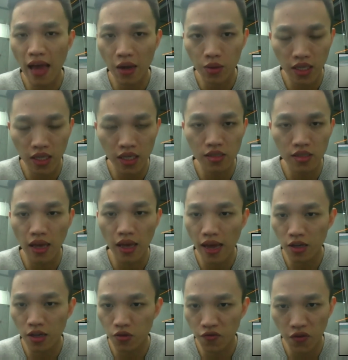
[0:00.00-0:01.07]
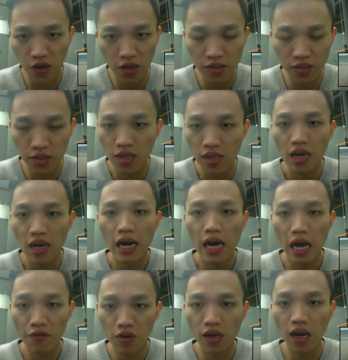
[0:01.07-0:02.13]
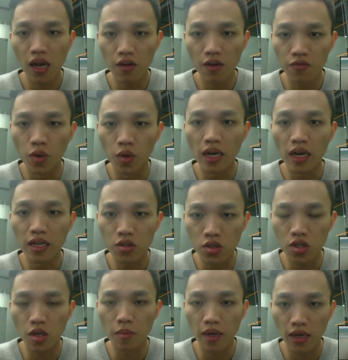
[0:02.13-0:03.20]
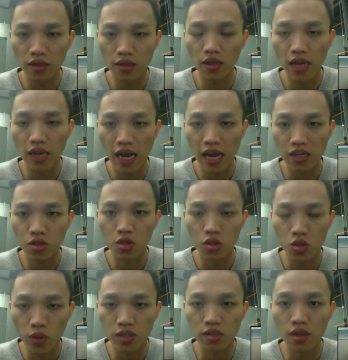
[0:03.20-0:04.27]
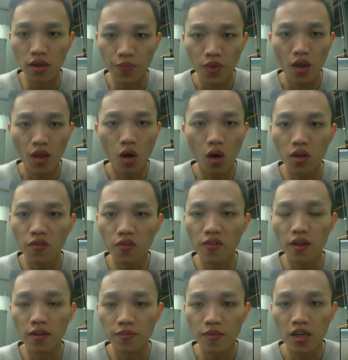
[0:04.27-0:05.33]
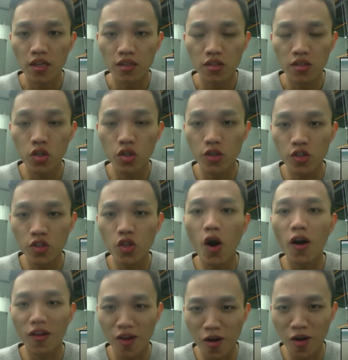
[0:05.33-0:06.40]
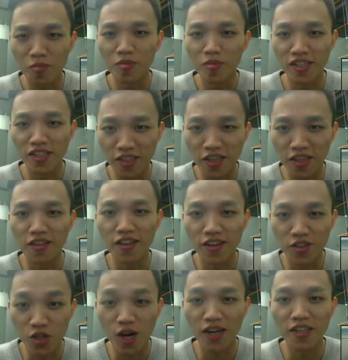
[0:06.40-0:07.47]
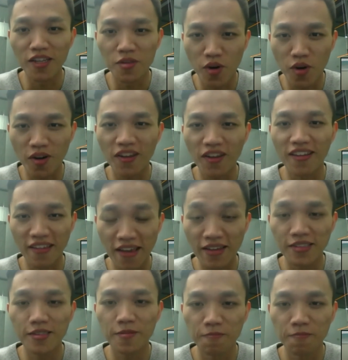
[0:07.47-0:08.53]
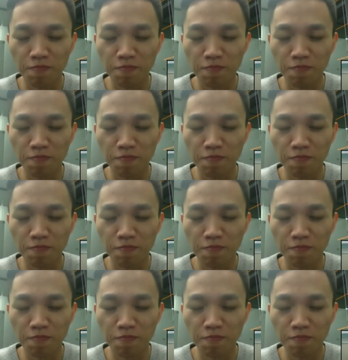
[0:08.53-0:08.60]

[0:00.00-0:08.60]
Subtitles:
equities, the hedge funds. I have a lot of relationship and the connections with all of the star companies in the Chinese market. Yes.